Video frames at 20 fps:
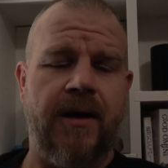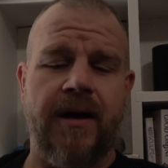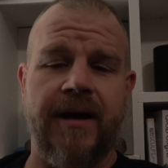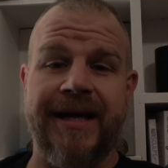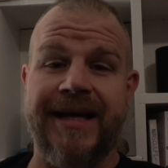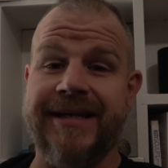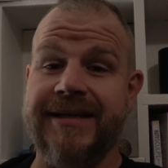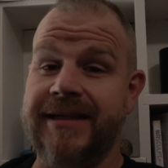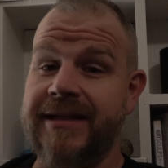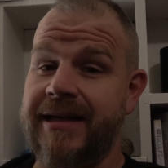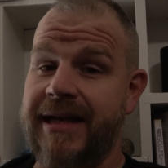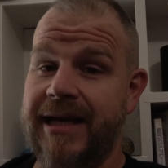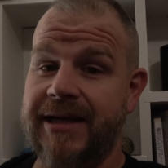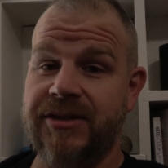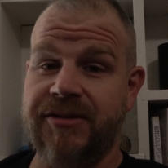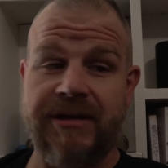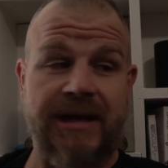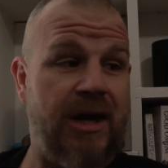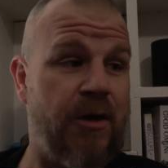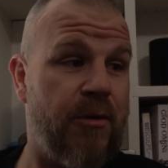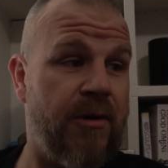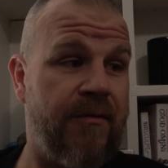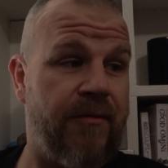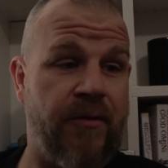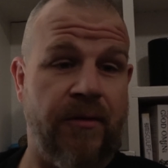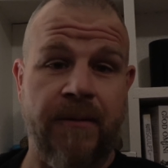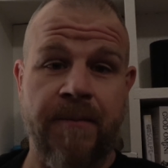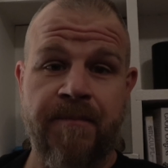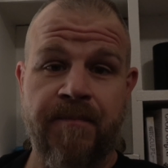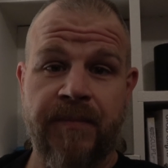He did actually,
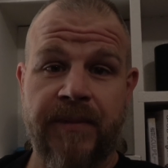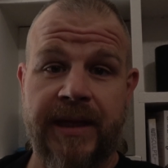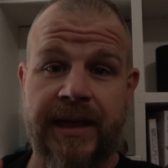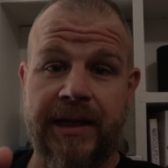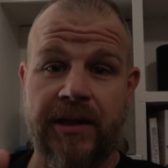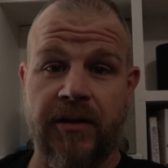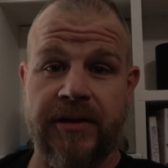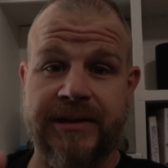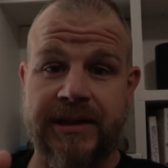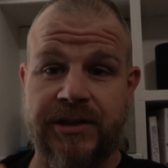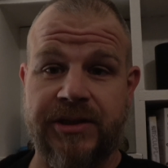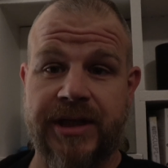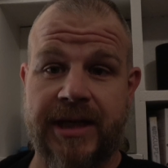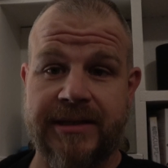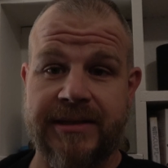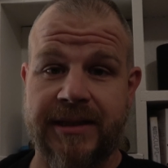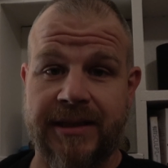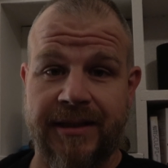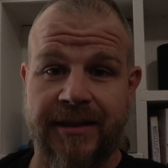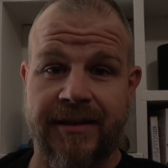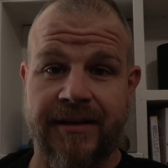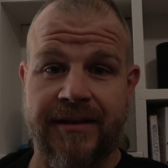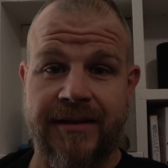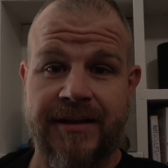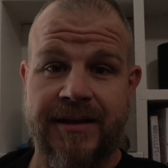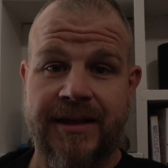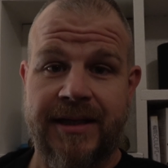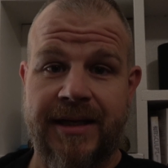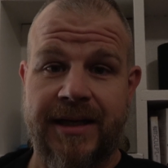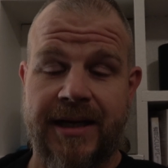however, he looked at Jessica
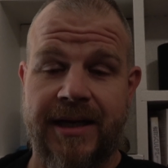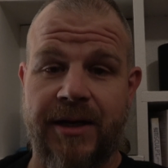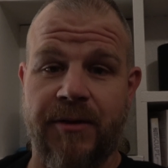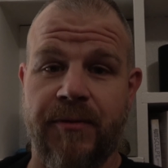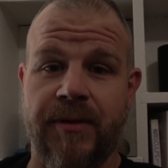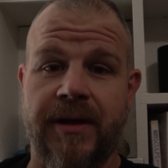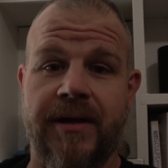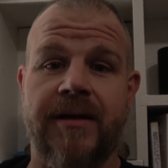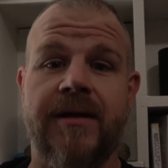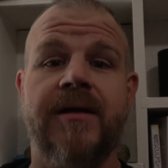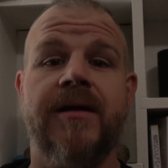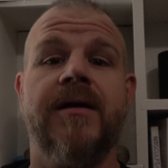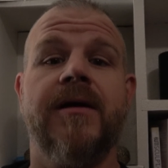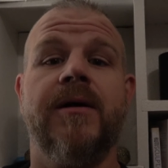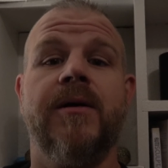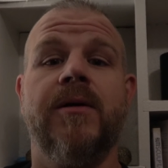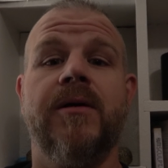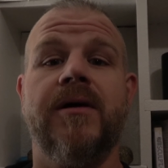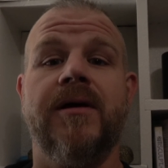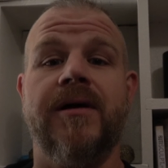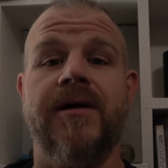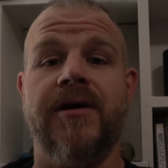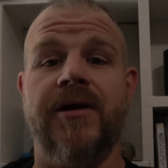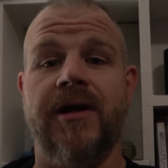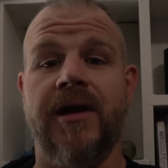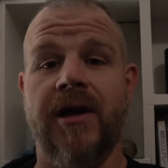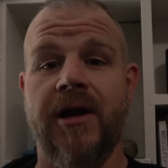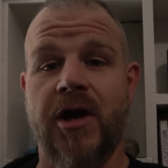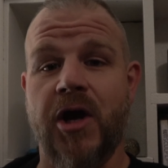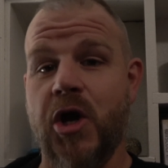and he went,
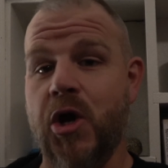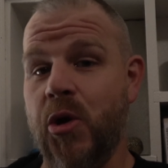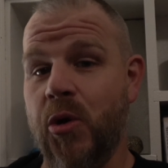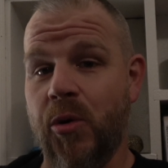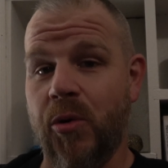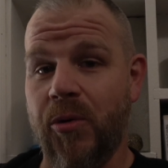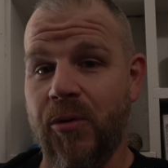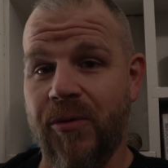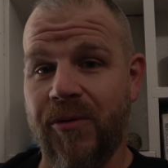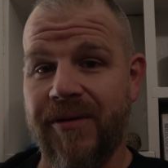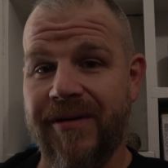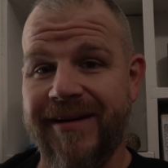hello.